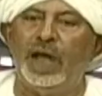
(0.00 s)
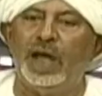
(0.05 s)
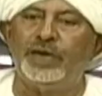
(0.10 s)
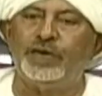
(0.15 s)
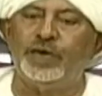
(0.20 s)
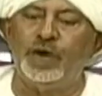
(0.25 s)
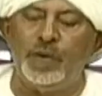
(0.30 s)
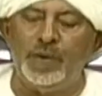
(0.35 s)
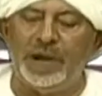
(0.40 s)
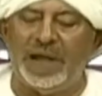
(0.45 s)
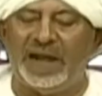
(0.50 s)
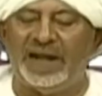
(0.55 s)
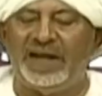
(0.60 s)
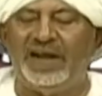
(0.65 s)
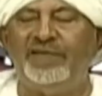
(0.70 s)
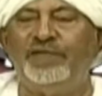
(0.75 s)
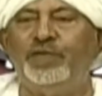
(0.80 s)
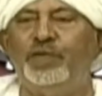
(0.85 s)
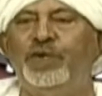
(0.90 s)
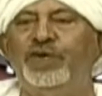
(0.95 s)
So we are
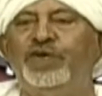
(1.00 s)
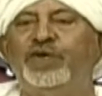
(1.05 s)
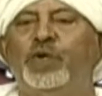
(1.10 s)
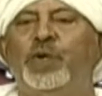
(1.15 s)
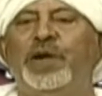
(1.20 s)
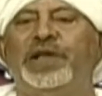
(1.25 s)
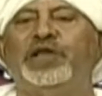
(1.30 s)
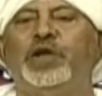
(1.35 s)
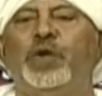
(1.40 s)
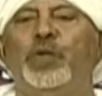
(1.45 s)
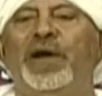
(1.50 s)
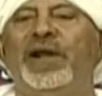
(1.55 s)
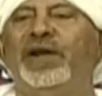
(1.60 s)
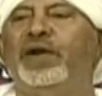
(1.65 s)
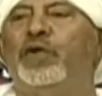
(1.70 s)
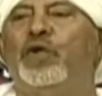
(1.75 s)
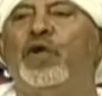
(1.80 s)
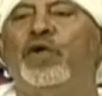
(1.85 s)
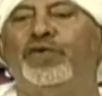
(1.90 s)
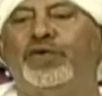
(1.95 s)
left with
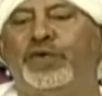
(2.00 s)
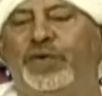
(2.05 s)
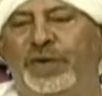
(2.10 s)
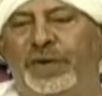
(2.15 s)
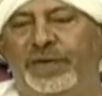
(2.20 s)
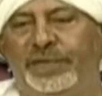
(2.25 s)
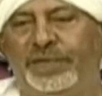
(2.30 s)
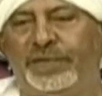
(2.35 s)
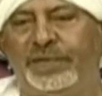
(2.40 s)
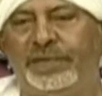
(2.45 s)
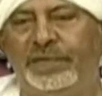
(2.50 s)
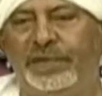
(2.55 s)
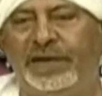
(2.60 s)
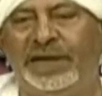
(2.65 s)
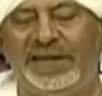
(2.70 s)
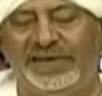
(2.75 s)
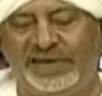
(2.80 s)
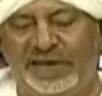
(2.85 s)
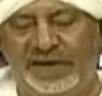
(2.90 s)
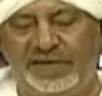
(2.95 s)
21 consonants,
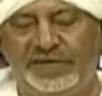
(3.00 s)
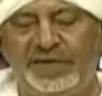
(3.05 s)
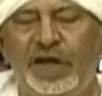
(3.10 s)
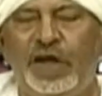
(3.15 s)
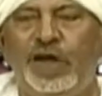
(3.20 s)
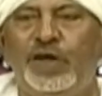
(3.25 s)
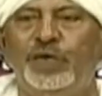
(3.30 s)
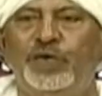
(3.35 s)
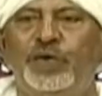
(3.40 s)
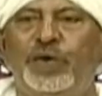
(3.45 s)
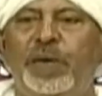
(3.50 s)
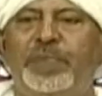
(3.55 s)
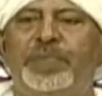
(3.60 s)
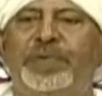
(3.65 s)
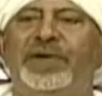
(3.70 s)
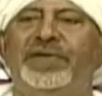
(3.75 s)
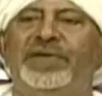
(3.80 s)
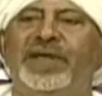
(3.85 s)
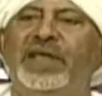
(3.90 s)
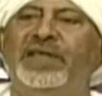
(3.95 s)
letters to
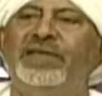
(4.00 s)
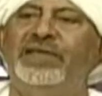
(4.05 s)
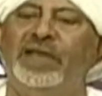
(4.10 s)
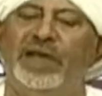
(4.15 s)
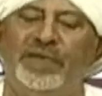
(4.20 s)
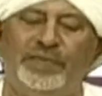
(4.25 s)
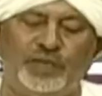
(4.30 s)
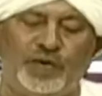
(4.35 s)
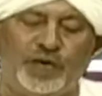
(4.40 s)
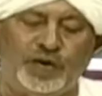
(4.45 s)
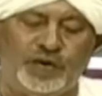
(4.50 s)
represent the